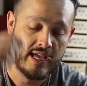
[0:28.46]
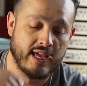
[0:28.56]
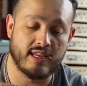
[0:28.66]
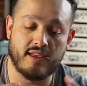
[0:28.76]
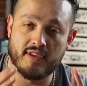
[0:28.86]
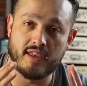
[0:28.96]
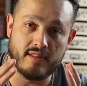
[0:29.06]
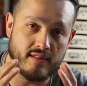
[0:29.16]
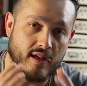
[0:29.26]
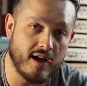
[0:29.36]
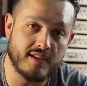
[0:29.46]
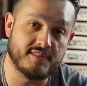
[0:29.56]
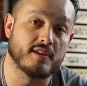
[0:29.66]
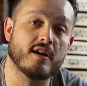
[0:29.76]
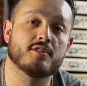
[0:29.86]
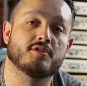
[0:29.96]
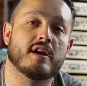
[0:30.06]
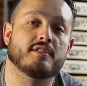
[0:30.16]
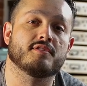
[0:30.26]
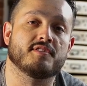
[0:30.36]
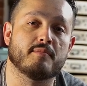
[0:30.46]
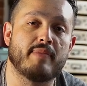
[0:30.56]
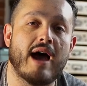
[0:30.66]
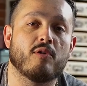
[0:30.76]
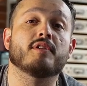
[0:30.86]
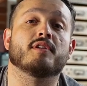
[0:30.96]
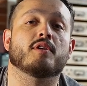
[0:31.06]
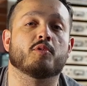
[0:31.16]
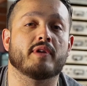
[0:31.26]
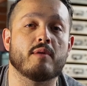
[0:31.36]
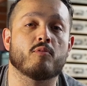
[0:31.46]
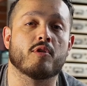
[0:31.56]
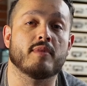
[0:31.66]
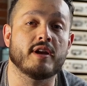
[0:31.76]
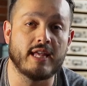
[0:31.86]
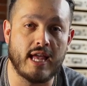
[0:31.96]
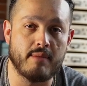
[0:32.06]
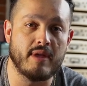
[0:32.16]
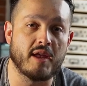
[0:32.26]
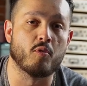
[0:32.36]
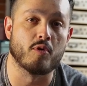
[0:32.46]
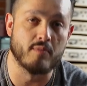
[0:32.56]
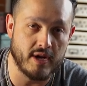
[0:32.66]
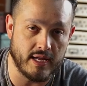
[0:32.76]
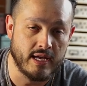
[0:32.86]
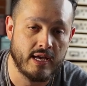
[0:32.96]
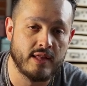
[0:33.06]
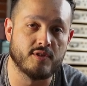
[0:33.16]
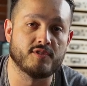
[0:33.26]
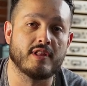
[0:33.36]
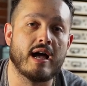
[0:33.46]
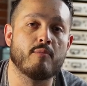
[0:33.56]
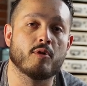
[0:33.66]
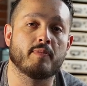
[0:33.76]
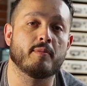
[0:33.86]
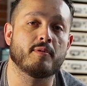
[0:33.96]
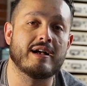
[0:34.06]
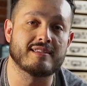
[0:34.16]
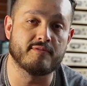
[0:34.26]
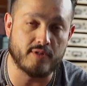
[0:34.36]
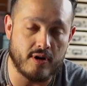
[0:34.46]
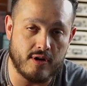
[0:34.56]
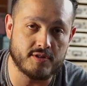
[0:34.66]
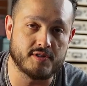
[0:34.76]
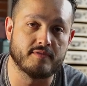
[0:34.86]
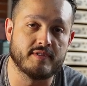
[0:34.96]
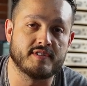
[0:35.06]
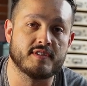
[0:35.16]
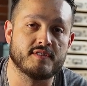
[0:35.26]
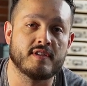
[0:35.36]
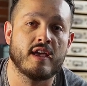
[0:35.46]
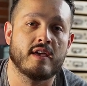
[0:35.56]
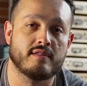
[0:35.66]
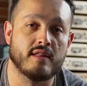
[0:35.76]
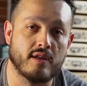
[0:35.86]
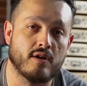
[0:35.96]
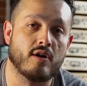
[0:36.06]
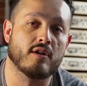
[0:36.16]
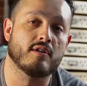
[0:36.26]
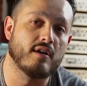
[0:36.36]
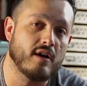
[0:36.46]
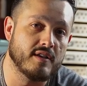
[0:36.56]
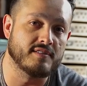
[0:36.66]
giving us, the contractors, the power to create more money and make more money. There's a lot more people asking for our services than there are us